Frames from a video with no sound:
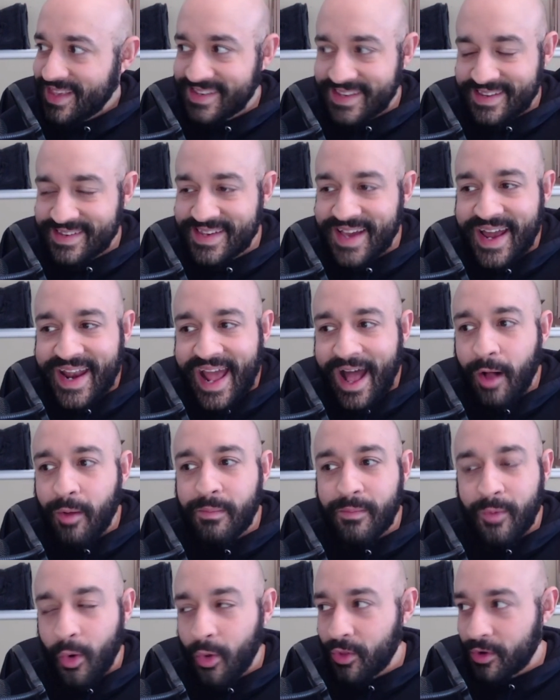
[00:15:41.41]
this is not
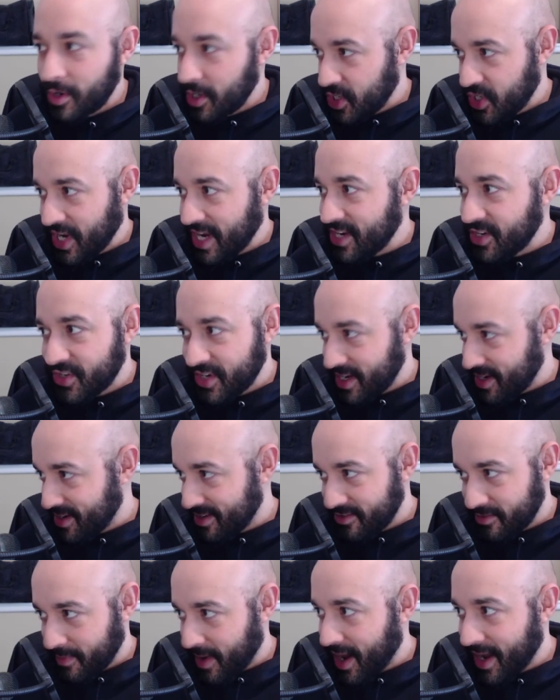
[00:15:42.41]
Al Mohler
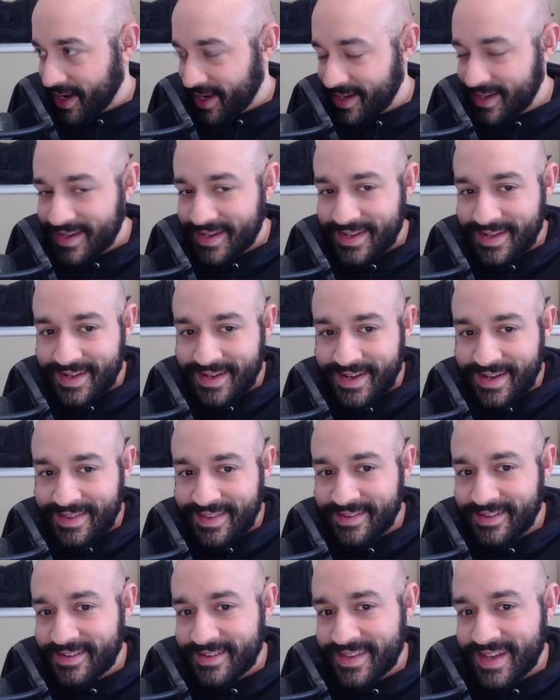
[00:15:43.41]
changing his mind.
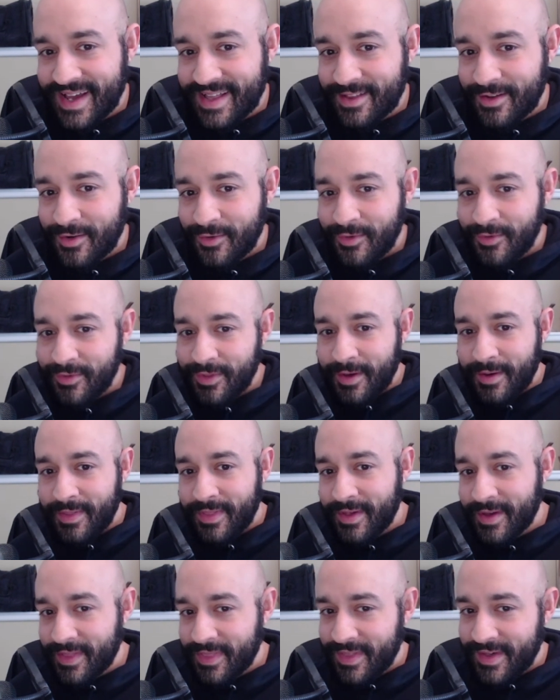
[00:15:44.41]
This is not
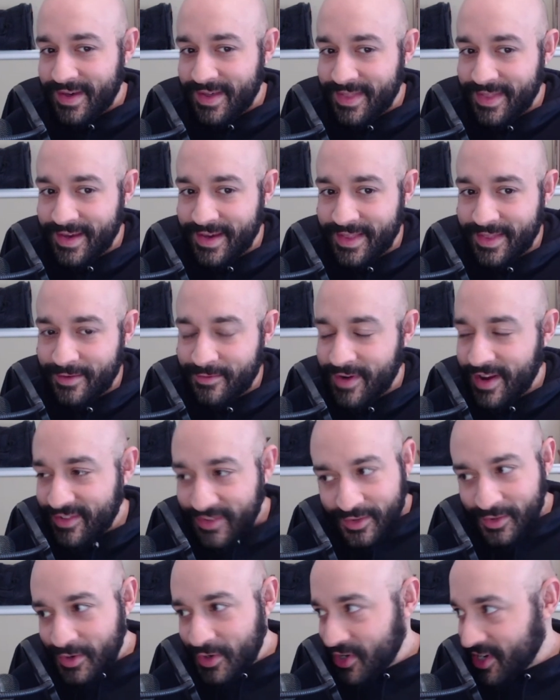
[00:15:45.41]
the, the, the, the, the
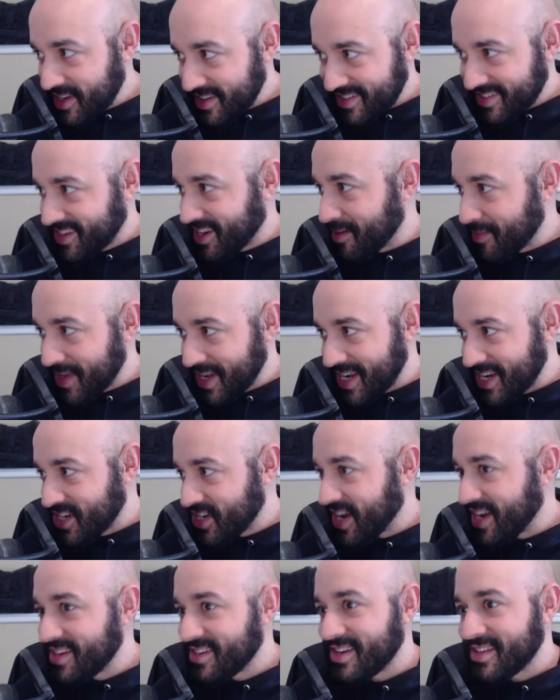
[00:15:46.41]
resolutions committee
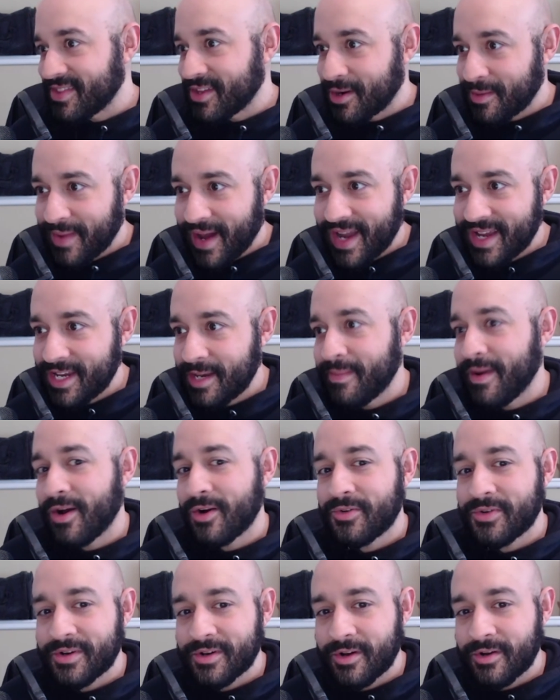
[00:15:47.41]
changing their mind
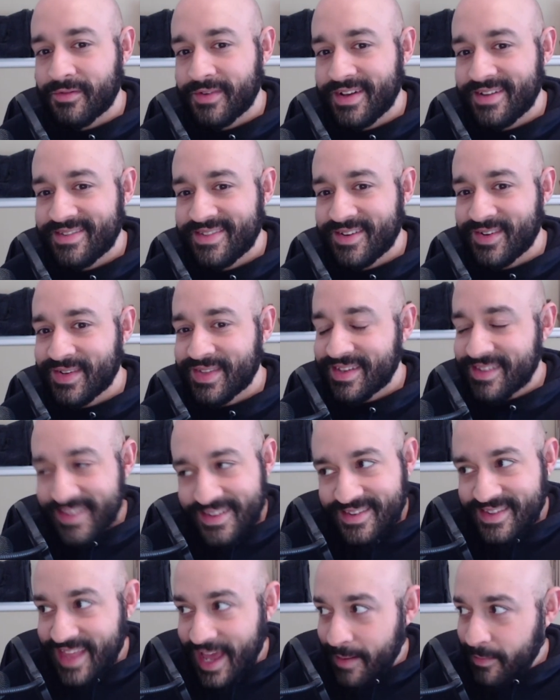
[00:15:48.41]
about critical race theory.
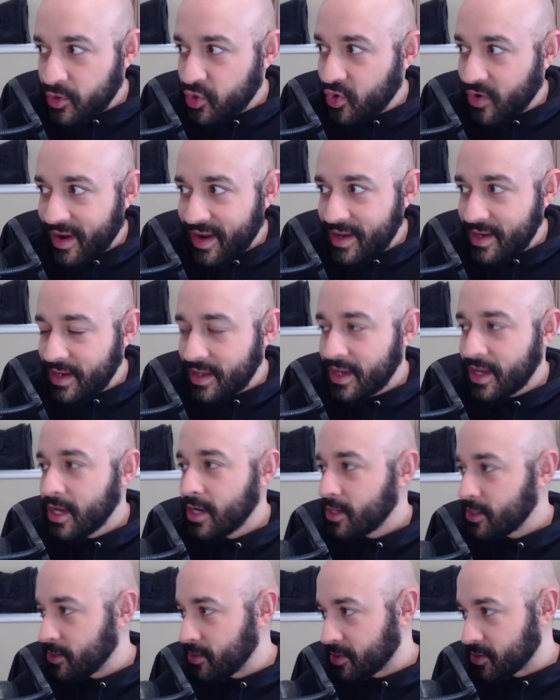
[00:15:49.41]
This is them trying
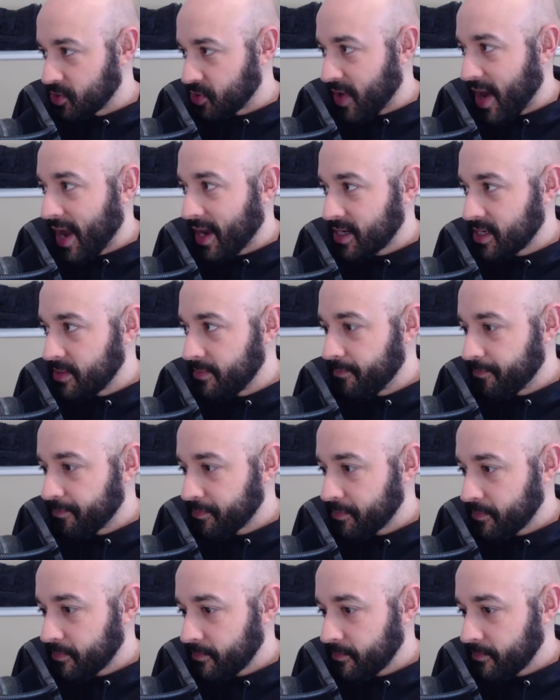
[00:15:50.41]
to distract.